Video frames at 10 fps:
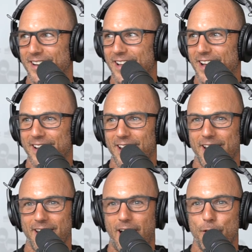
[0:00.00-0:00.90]
Yeah, and
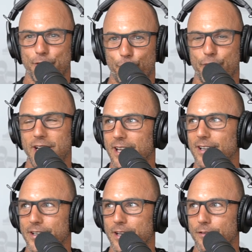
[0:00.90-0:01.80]
and amazing. I was really
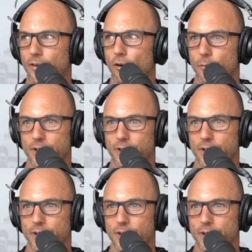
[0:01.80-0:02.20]
looking forward